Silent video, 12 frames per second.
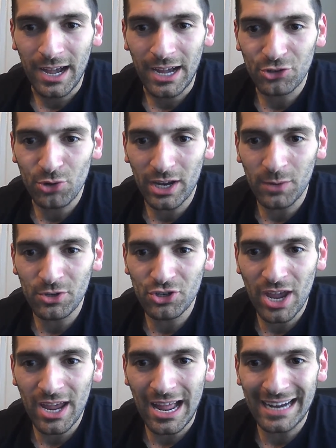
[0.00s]
Trucking with
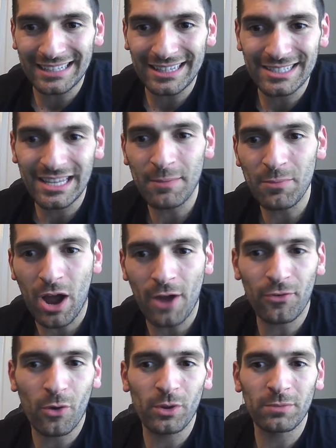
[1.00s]
Jay, I got the same
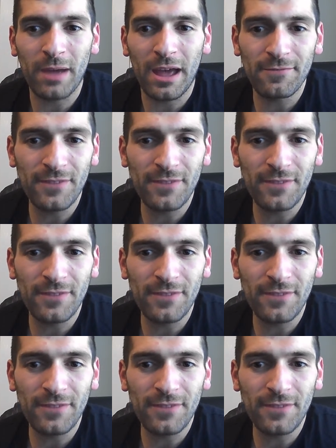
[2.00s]
offer with my